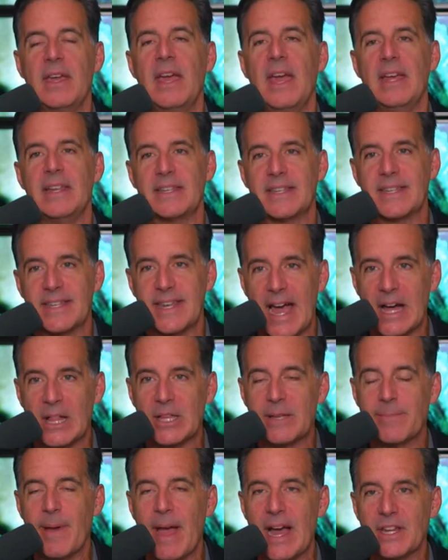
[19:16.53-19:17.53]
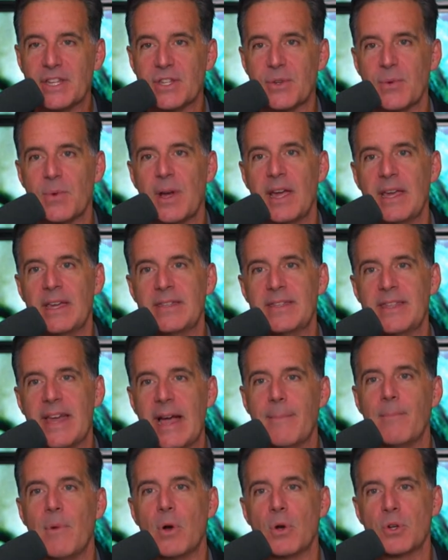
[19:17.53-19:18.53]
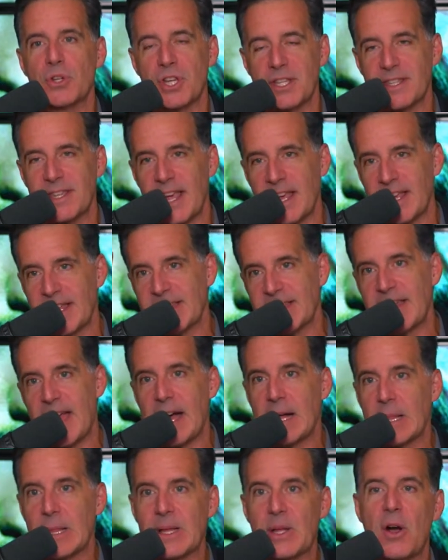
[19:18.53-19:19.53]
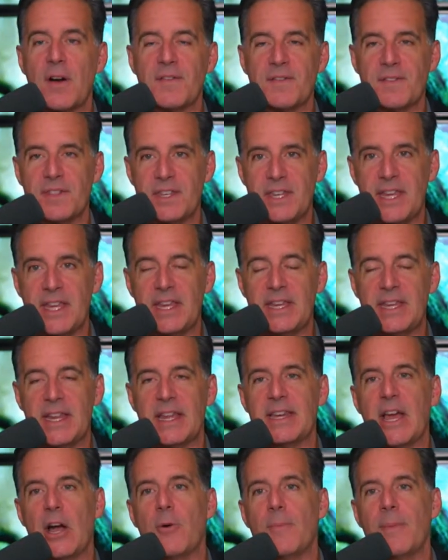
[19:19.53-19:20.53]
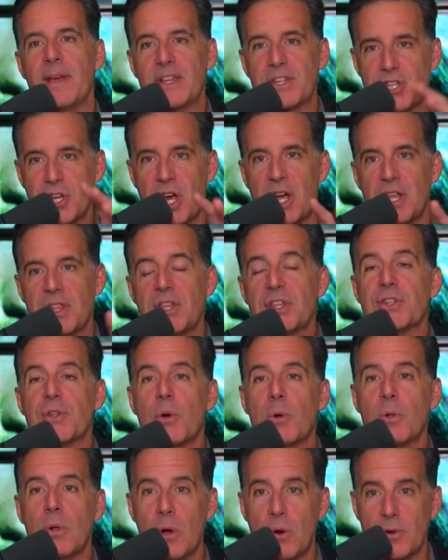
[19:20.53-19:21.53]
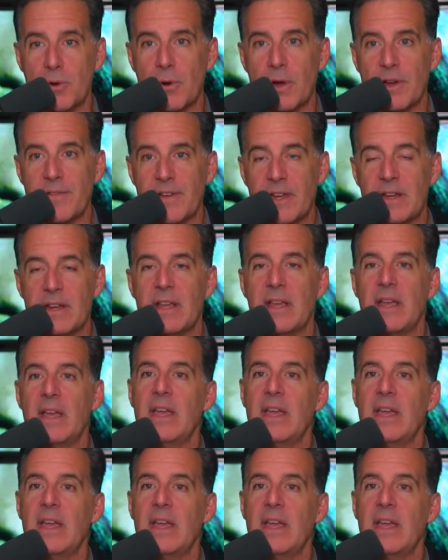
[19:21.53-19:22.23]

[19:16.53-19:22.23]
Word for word: and Sally passed away, that motion takes Sally off the deed and now makes John the sole owner of it.